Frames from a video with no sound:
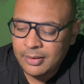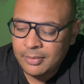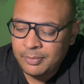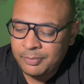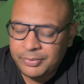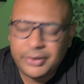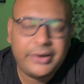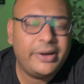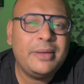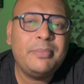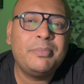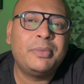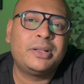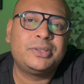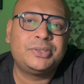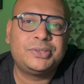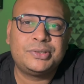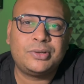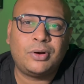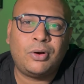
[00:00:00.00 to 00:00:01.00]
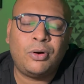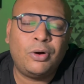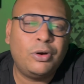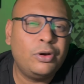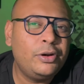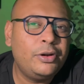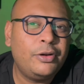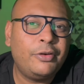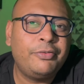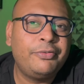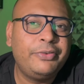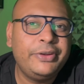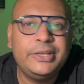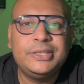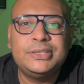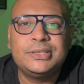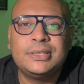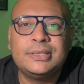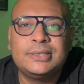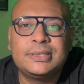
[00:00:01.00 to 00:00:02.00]
pretty much all your
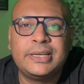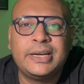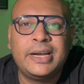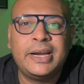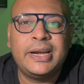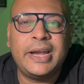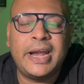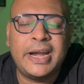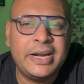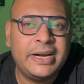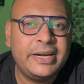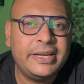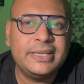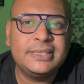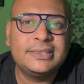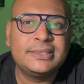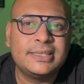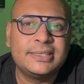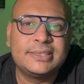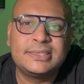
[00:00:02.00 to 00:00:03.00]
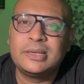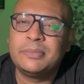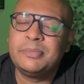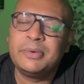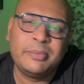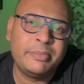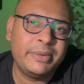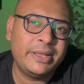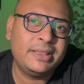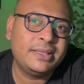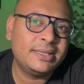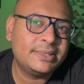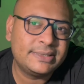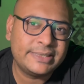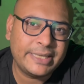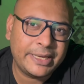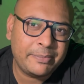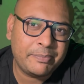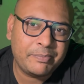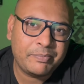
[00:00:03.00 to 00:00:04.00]
features in an editing system remain the
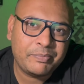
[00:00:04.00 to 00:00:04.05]
same.